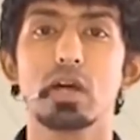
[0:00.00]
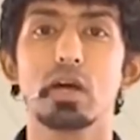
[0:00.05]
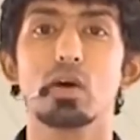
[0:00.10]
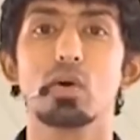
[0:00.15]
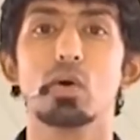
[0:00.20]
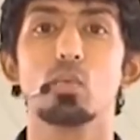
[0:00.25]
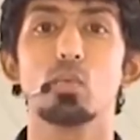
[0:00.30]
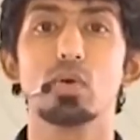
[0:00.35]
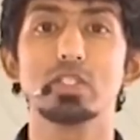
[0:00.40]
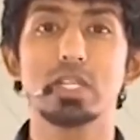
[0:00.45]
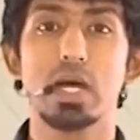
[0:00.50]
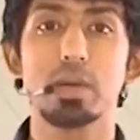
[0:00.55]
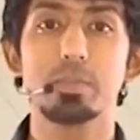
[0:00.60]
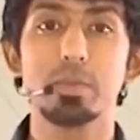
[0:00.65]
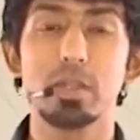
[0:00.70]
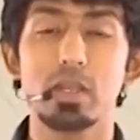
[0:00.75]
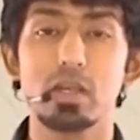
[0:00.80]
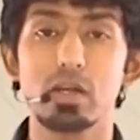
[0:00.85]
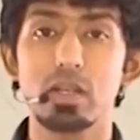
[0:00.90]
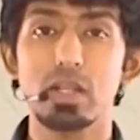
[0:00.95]
What's happening
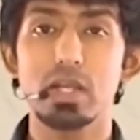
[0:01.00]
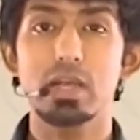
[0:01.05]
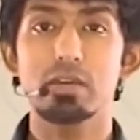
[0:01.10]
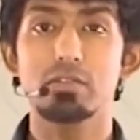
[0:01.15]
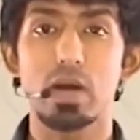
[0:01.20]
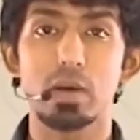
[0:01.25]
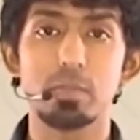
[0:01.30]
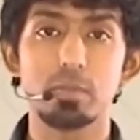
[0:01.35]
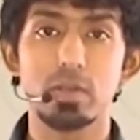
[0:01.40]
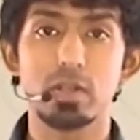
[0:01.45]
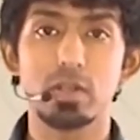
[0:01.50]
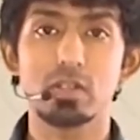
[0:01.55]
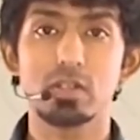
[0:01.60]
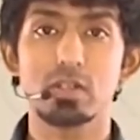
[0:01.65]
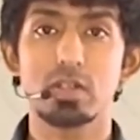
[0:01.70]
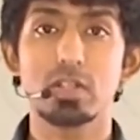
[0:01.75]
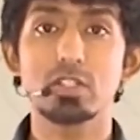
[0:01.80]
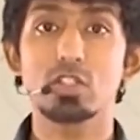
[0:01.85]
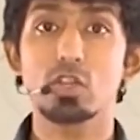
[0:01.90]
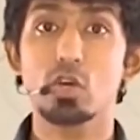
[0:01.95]
here? Evaporation.
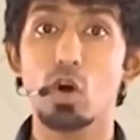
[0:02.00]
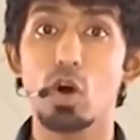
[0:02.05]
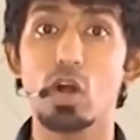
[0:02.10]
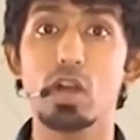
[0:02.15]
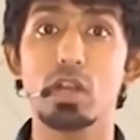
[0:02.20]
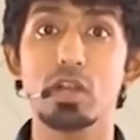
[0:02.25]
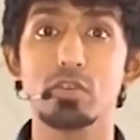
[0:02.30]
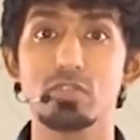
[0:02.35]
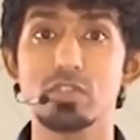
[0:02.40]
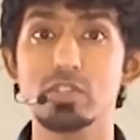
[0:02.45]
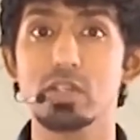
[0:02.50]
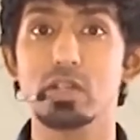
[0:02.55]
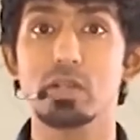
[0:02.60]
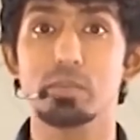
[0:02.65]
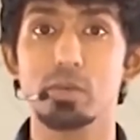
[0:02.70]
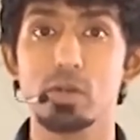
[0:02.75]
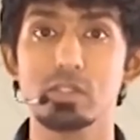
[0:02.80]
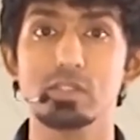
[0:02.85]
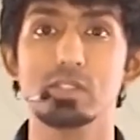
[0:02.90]
It's called a physical process.